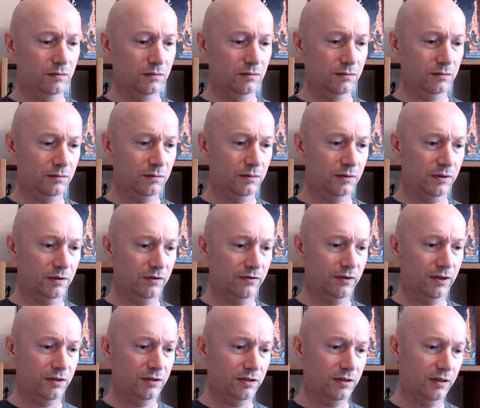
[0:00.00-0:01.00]
Alright, if
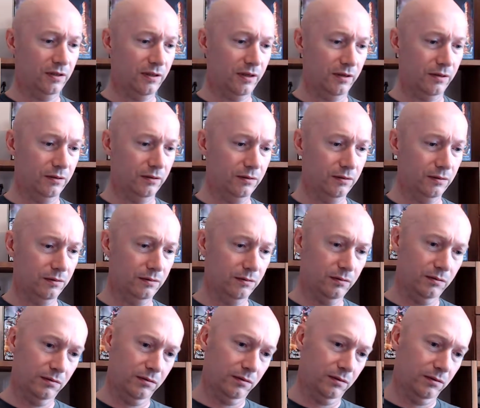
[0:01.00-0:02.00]
I stick that on,
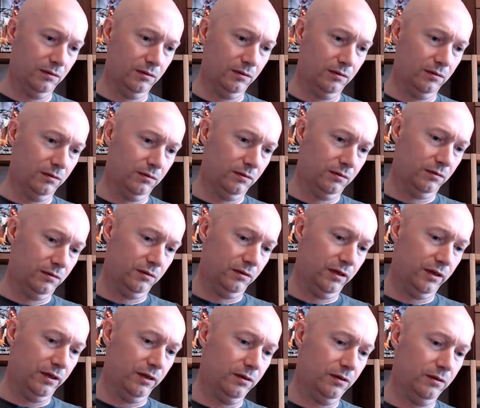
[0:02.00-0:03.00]

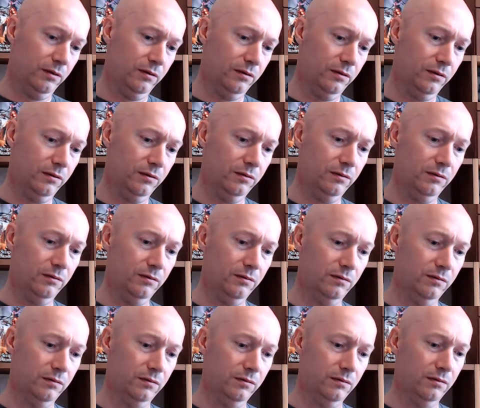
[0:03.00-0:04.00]
stick it on.
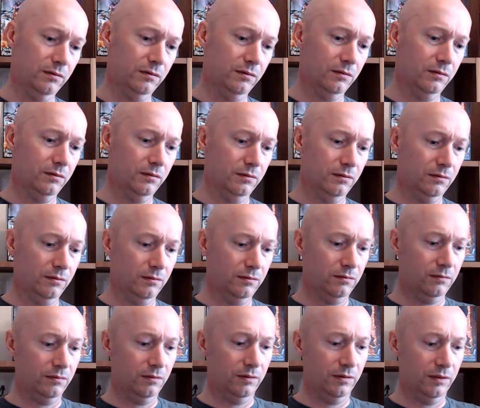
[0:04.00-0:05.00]

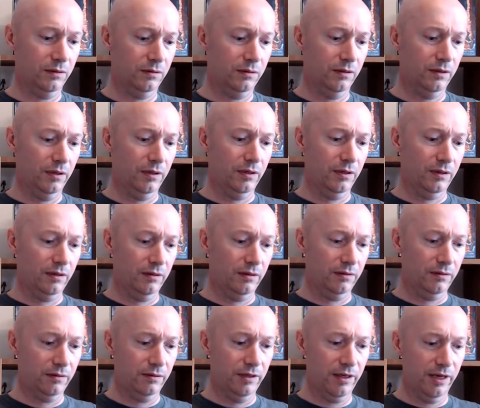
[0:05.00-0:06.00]
Alright,
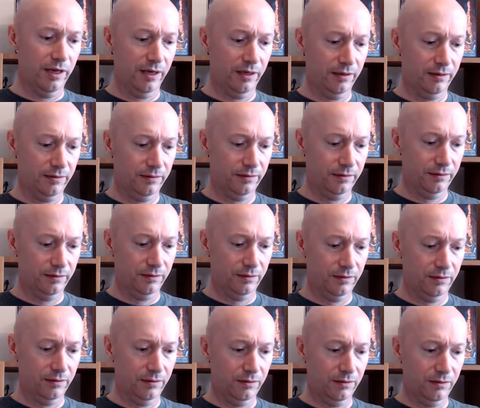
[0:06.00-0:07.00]
yeah,
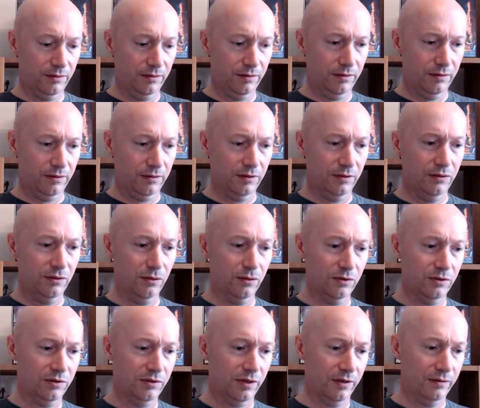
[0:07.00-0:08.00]
the
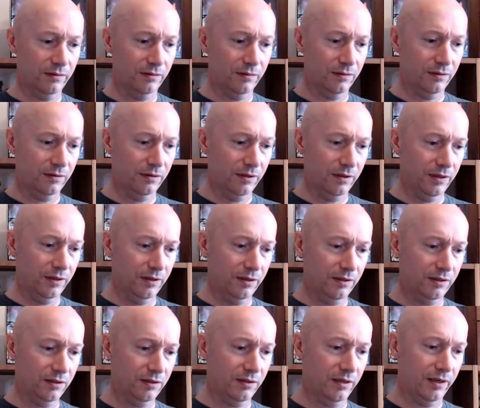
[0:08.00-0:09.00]
doors don't
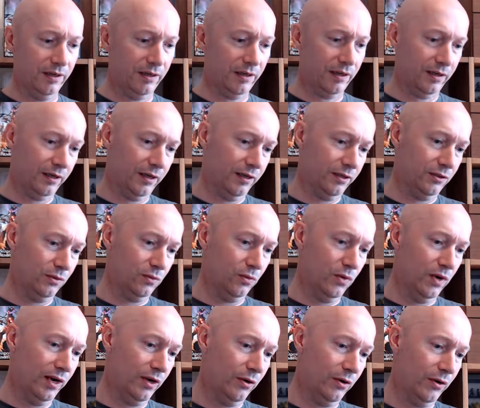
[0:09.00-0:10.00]
stick as
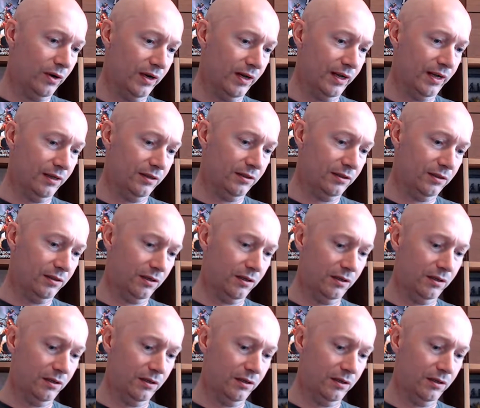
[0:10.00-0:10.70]
well as.